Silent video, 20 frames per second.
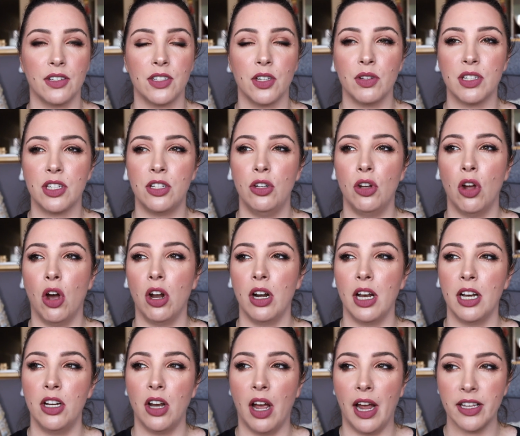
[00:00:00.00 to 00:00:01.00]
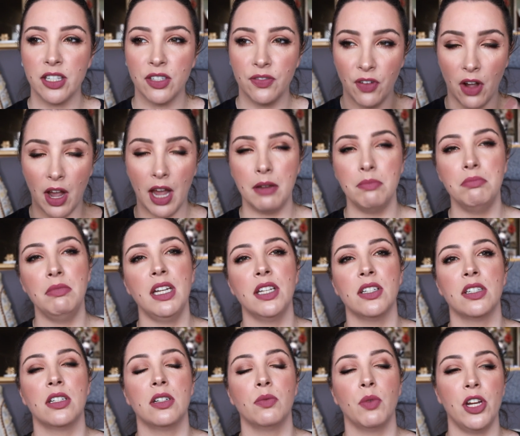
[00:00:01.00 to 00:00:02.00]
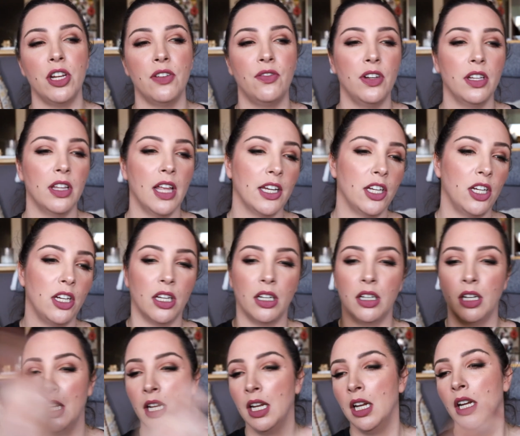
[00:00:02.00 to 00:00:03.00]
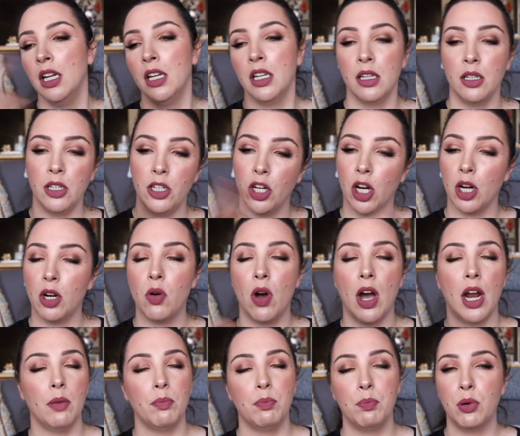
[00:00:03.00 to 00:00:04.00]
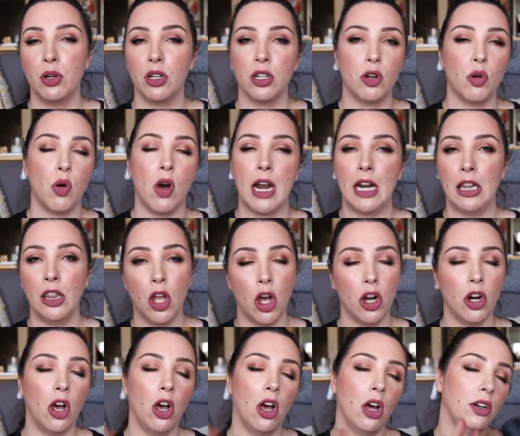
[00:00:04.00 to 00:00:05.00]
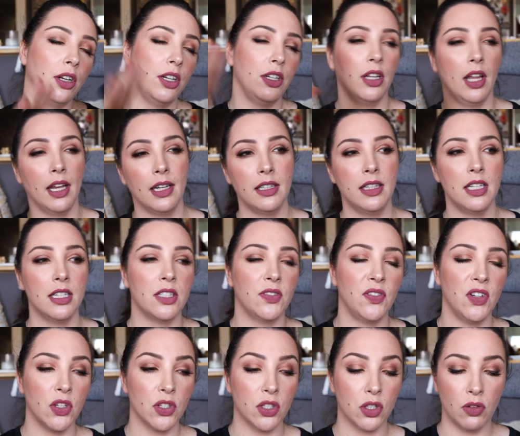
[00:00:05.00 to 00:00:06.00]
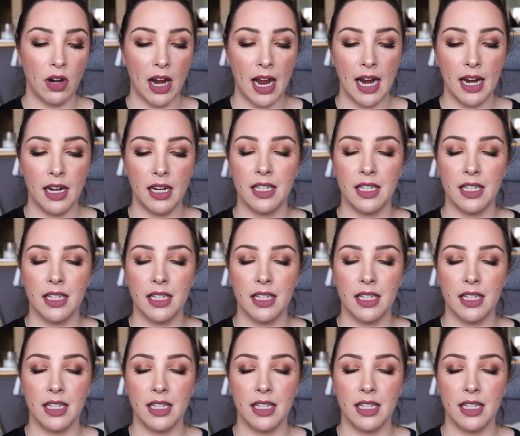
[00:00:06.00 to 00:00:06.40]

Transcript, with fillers: So it's not a nice fine mist where you feel like you can, you know, quite put quite a lot on and you're like, this feels great.